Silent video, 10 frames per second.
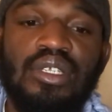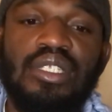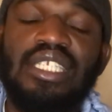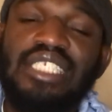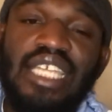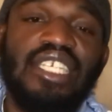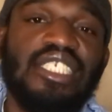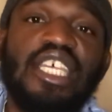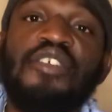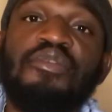detach
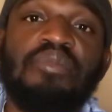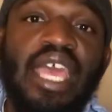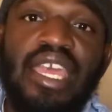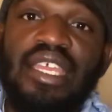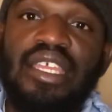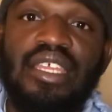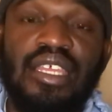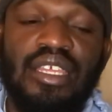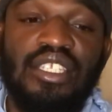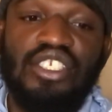ourselves from that
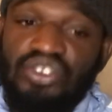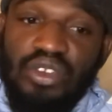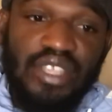and destroy